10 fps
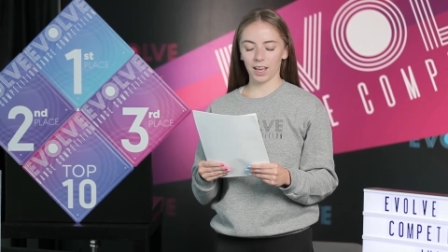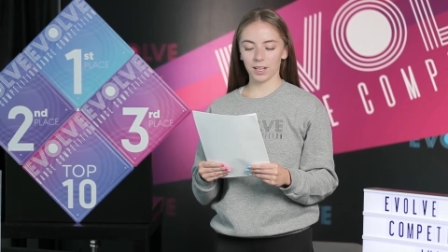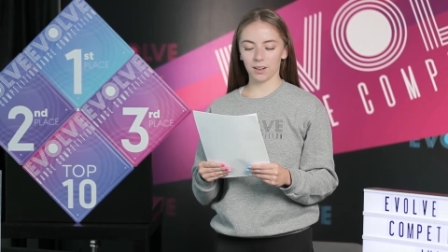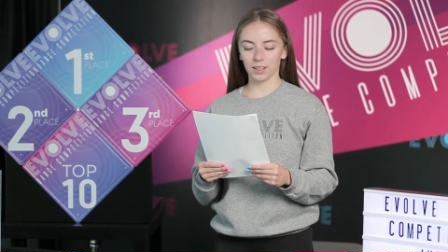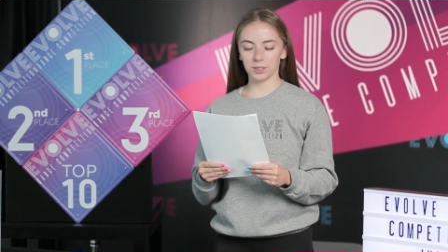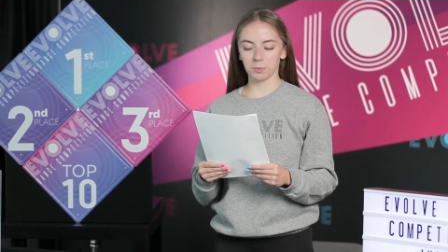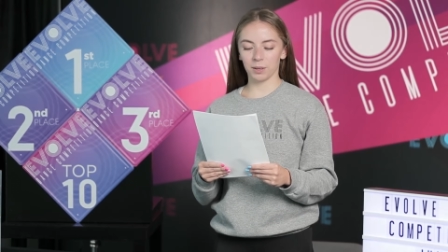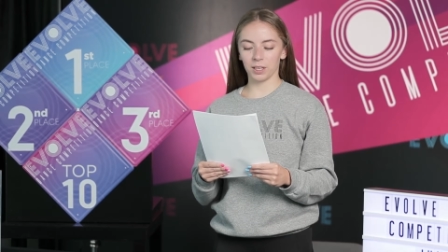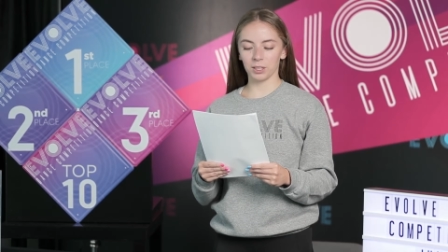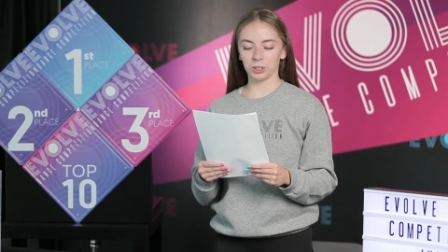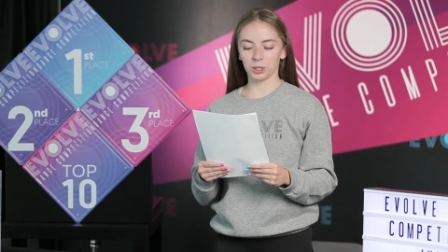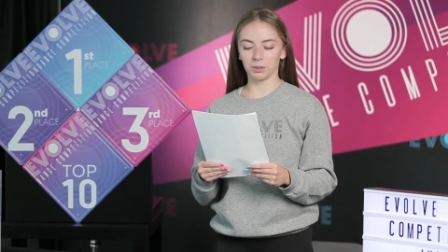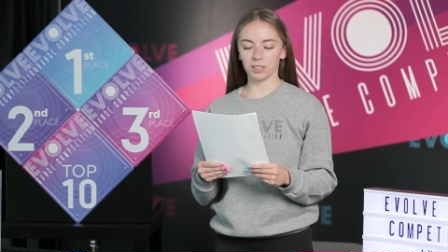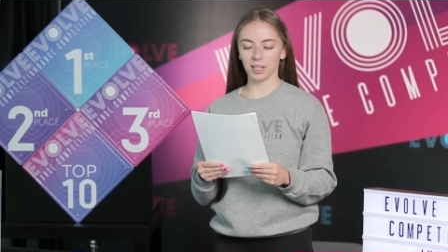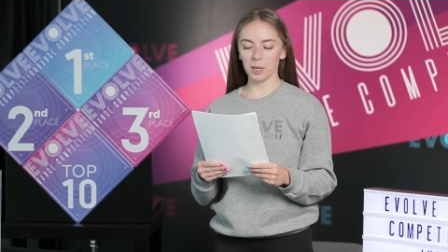In our intermediate
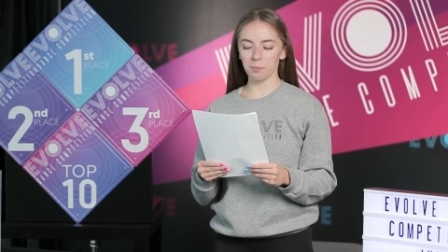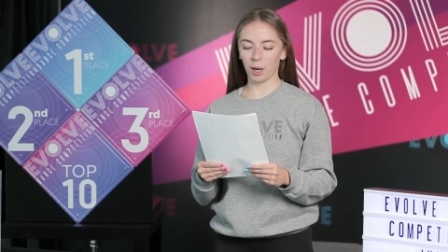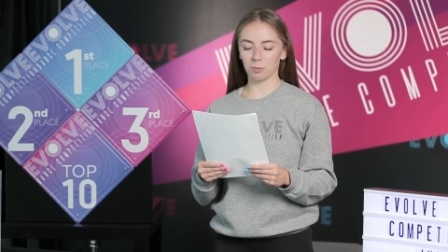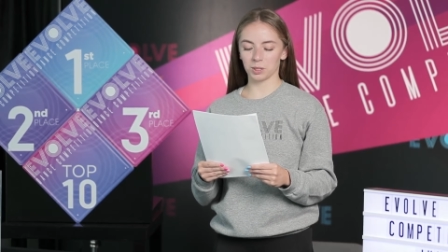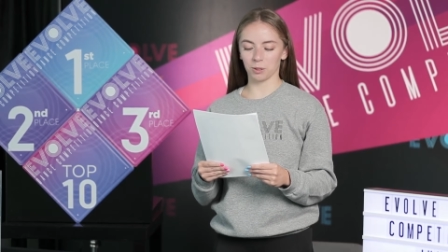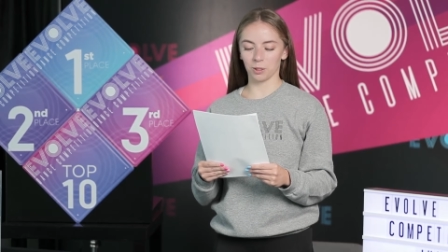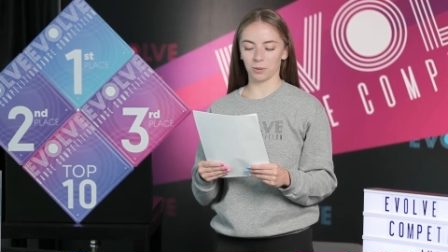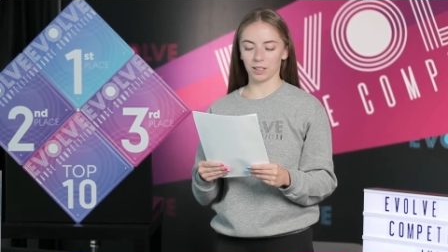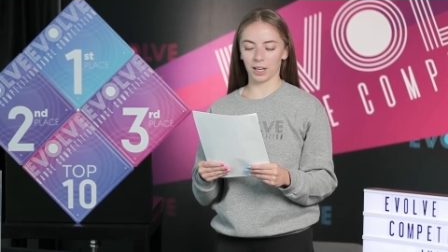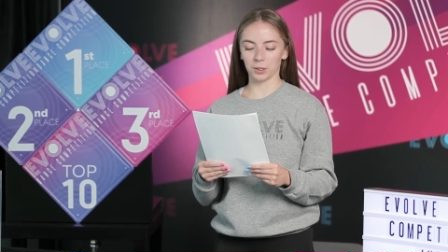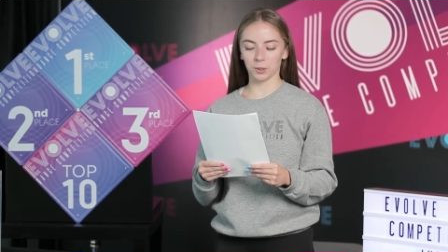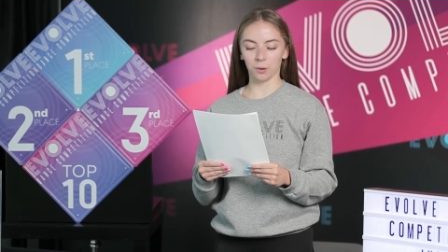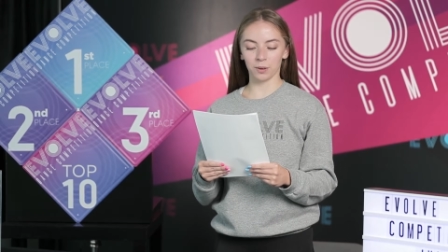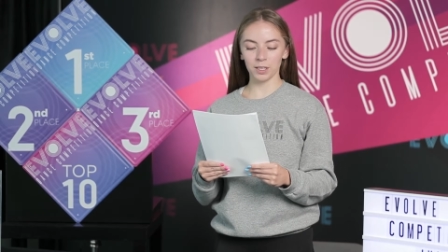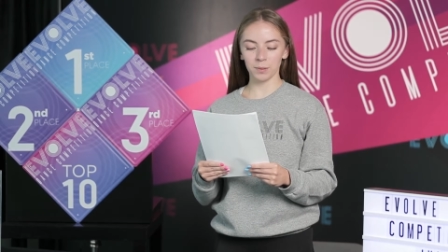junior hip hop solo
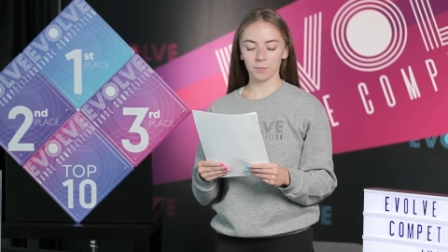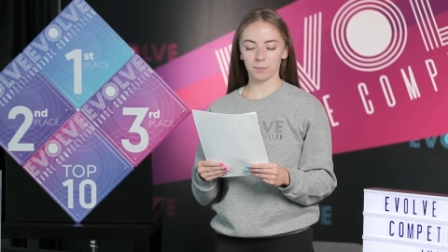category,